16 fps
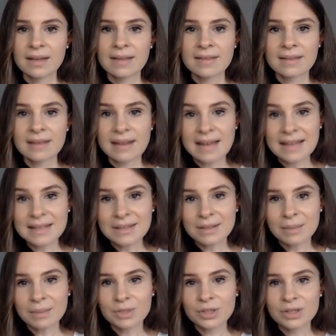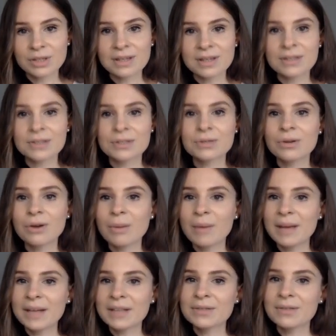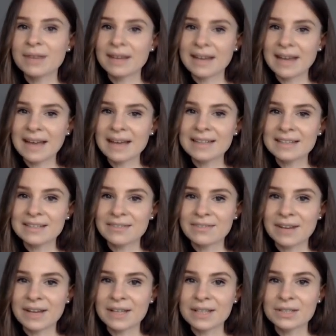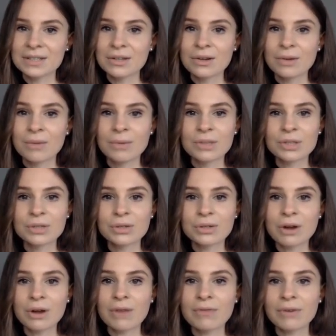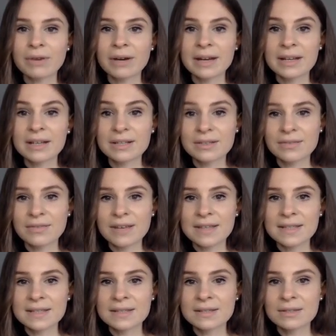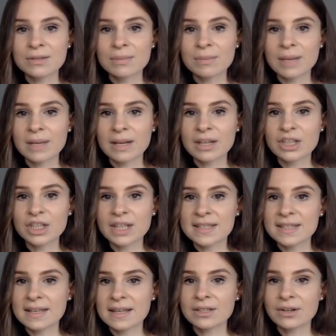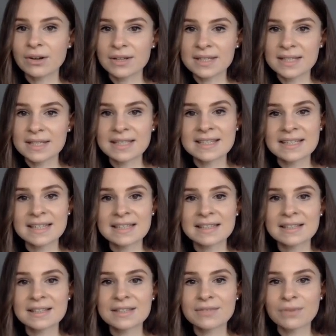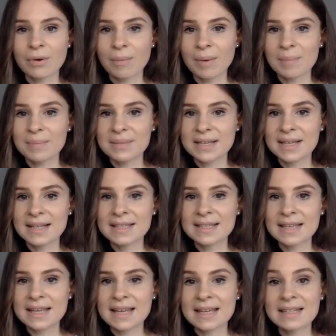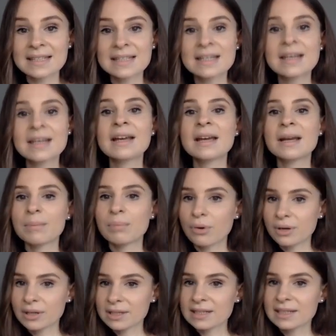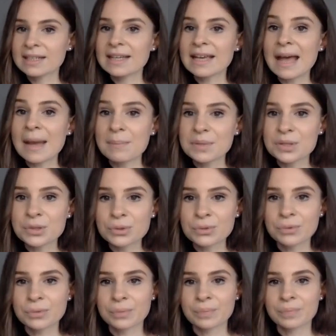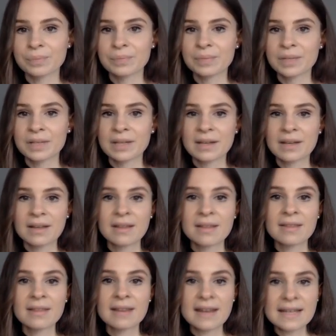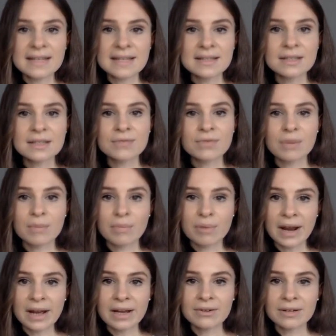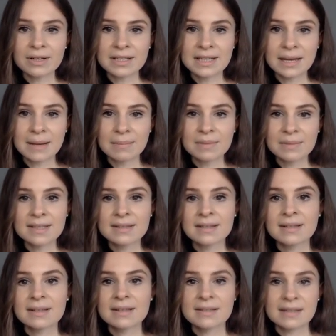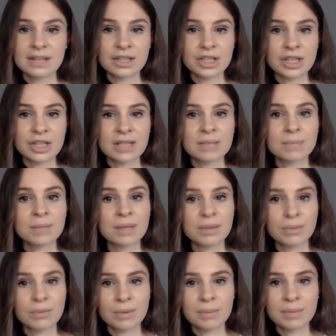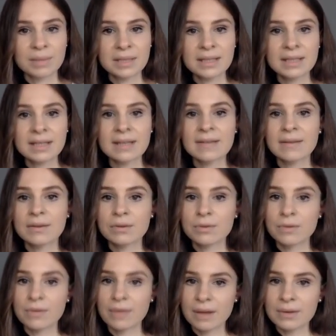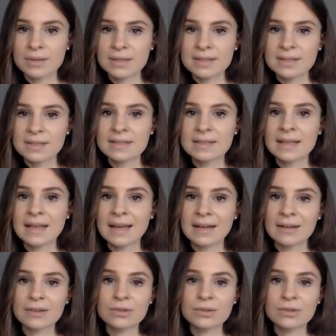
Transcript: The last option is to go back to the client device, which could offer interfaces to manage and send consent signals for websites and, importantly, apps too. The lessons from prior attempts, such as P3P in the 2000s and